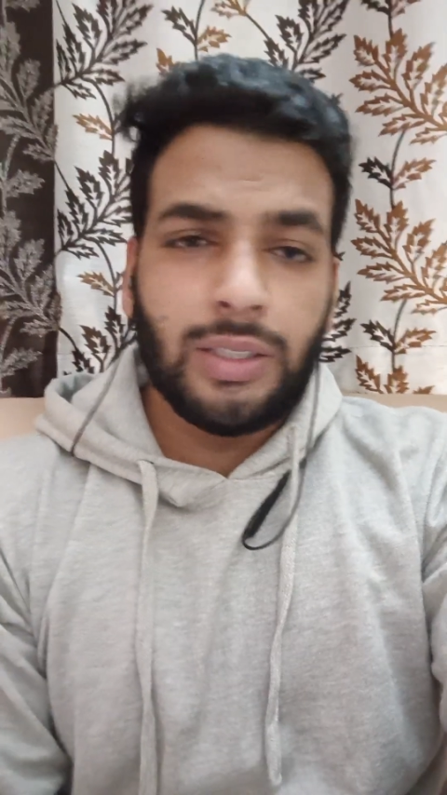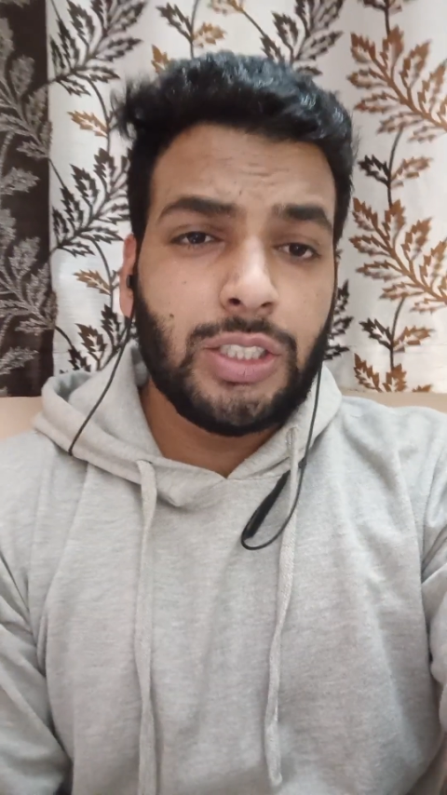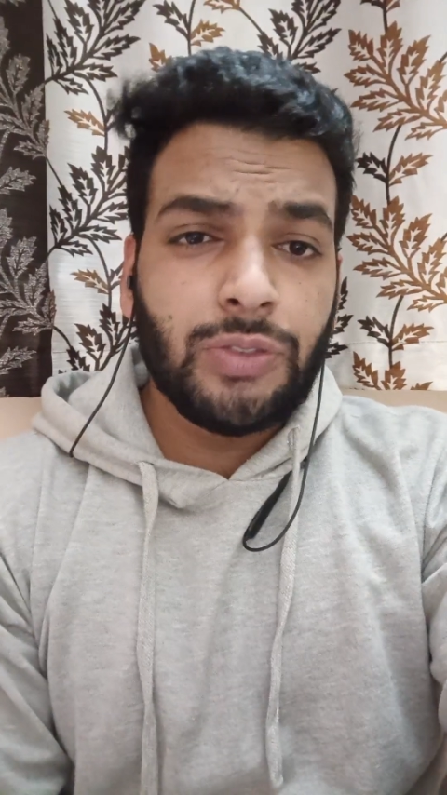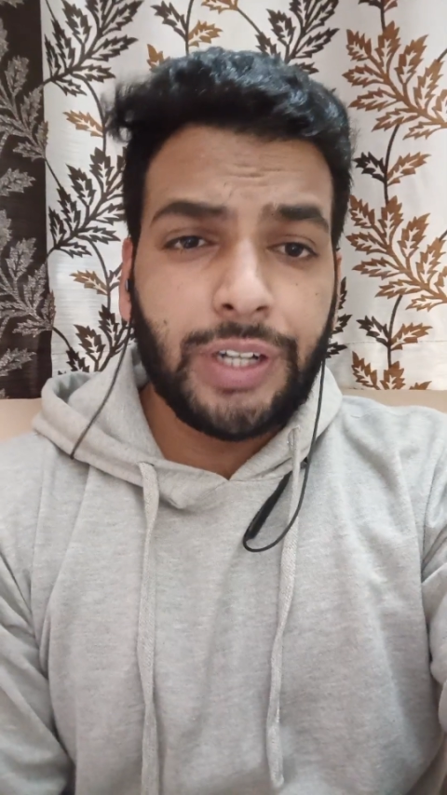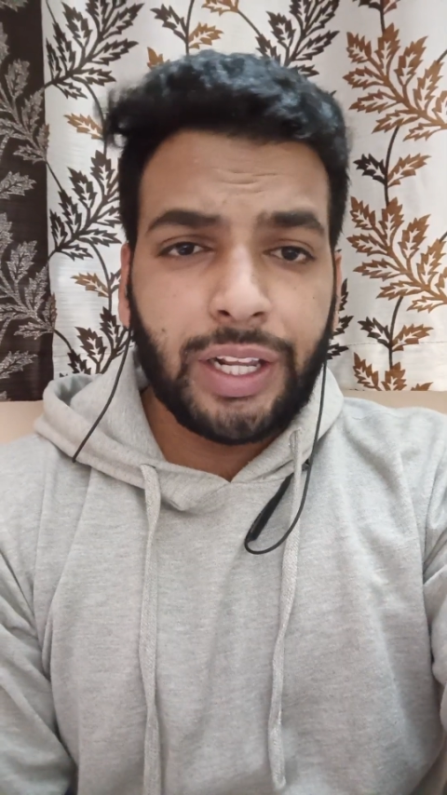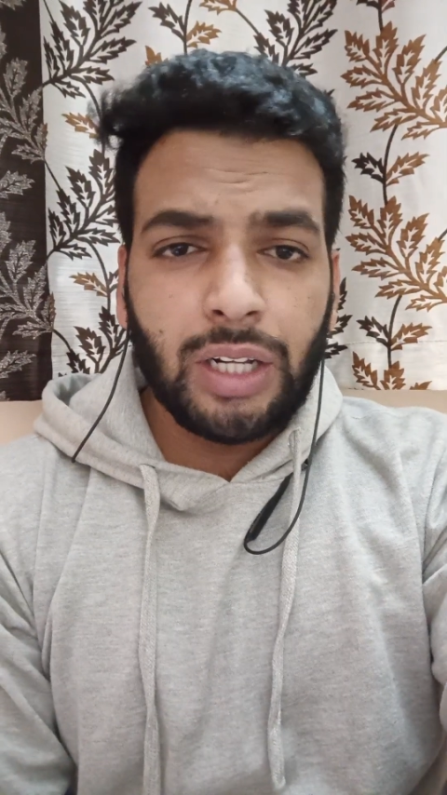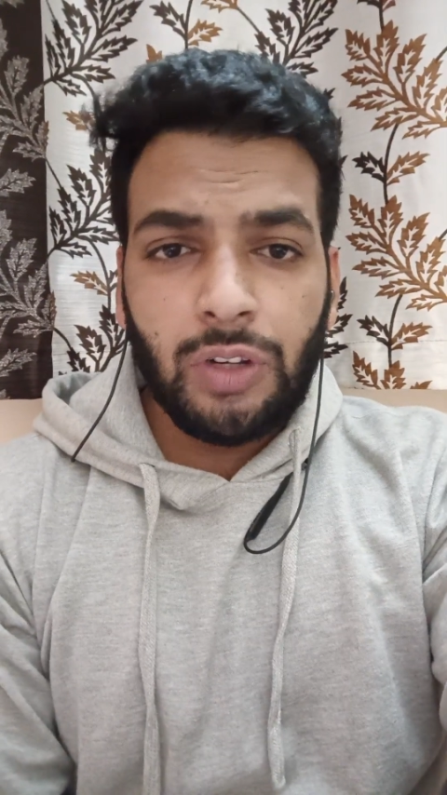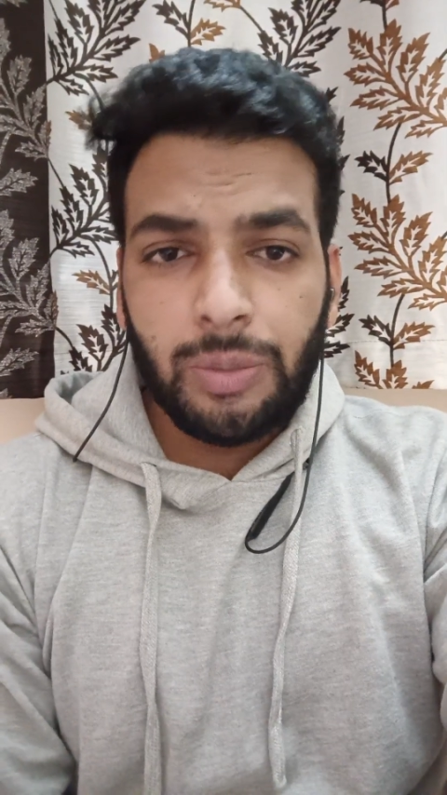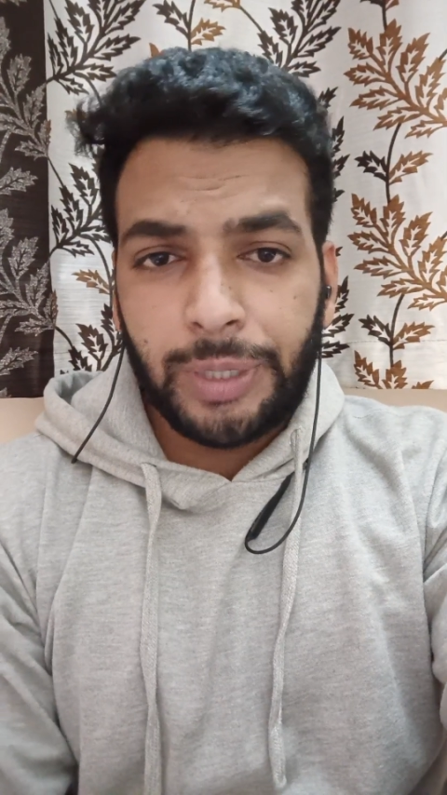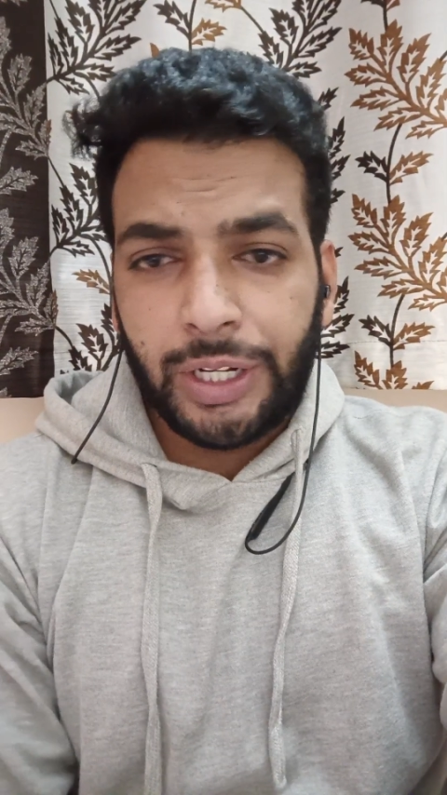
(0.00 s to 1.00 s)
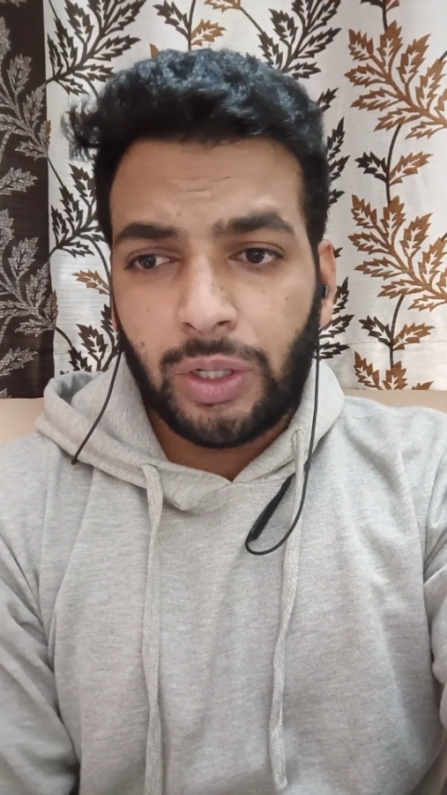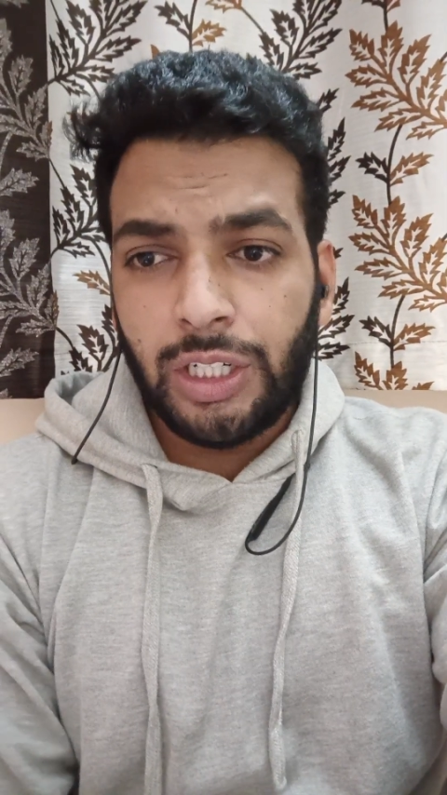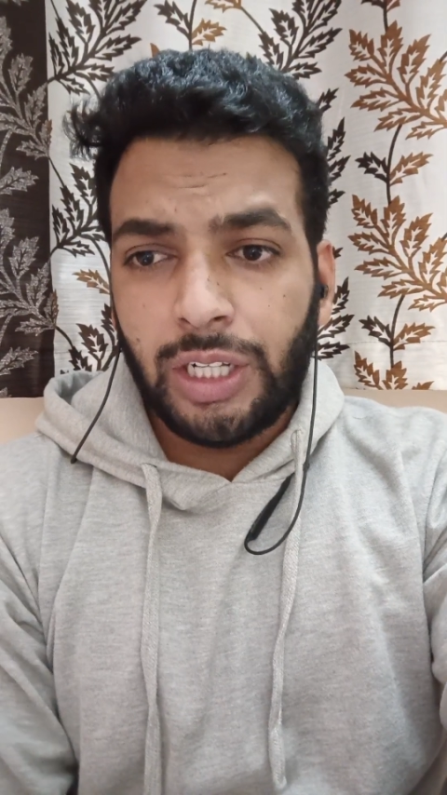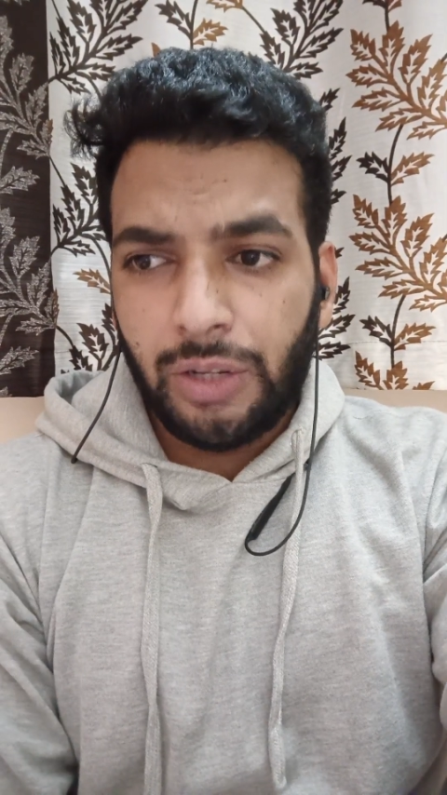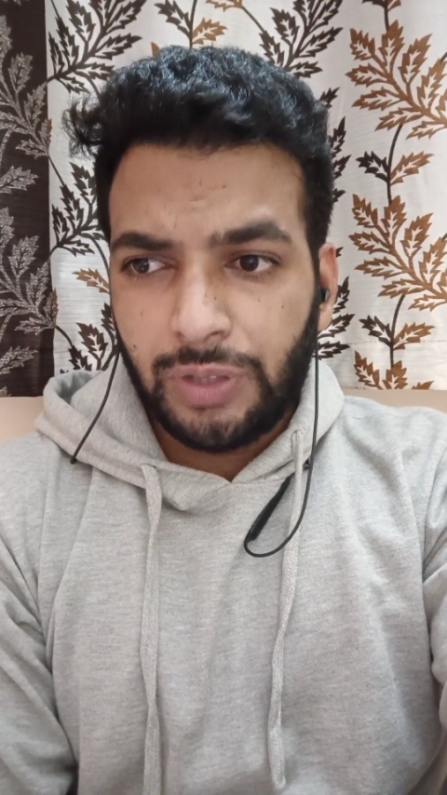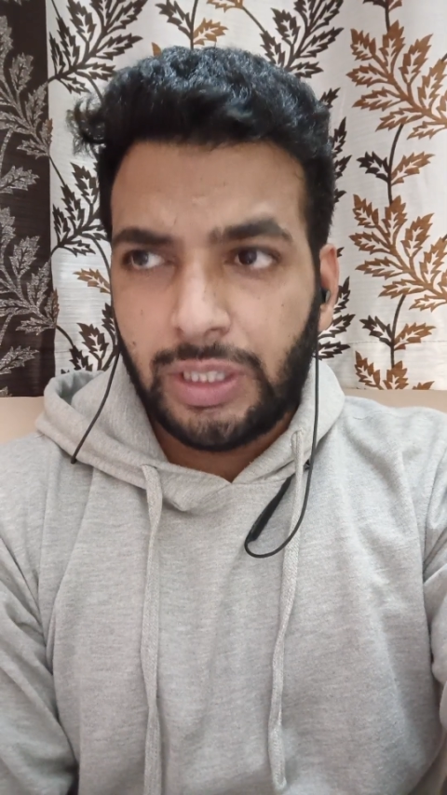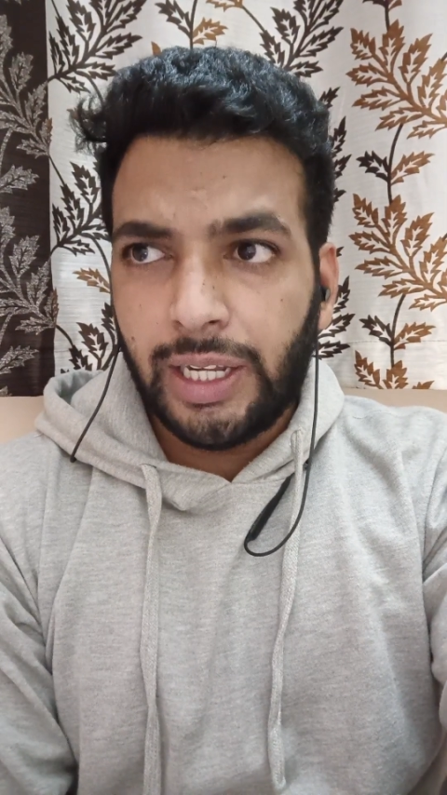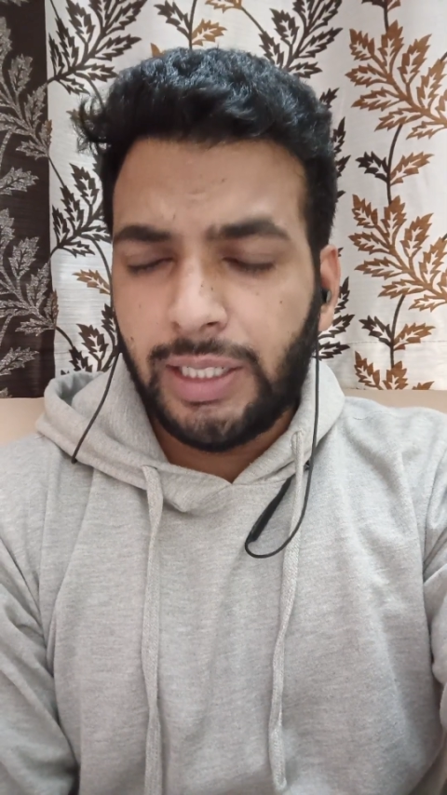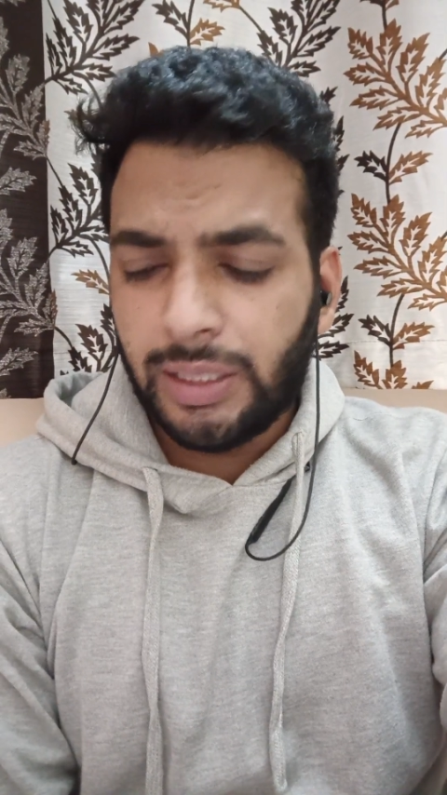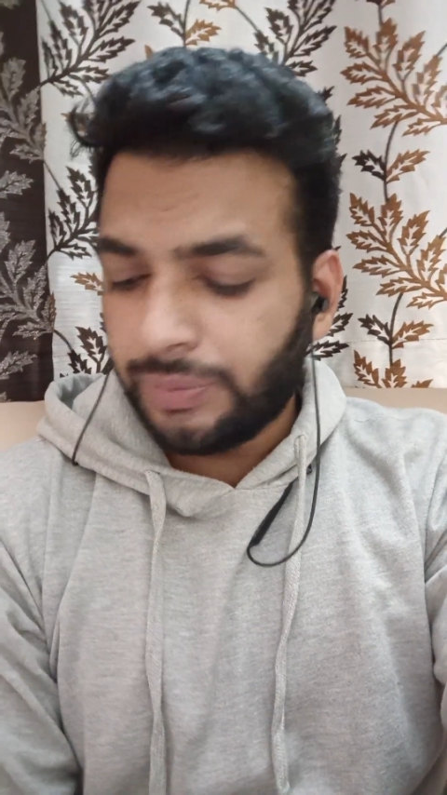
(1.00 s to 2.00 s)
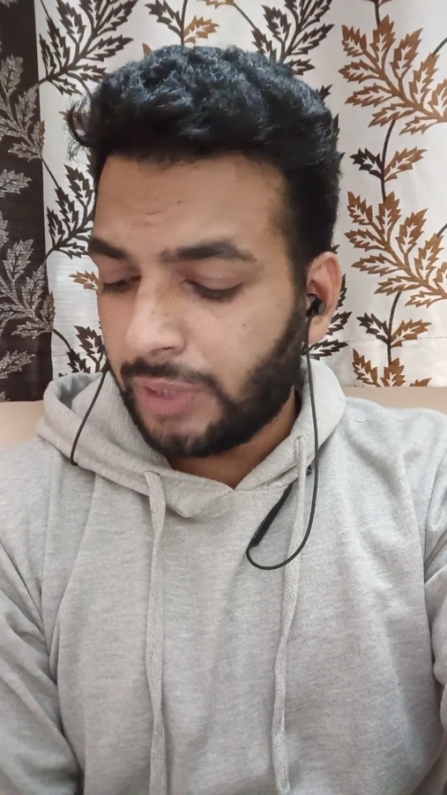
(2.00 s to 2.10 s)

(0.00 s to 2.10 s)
this vertical will particularly deal with that.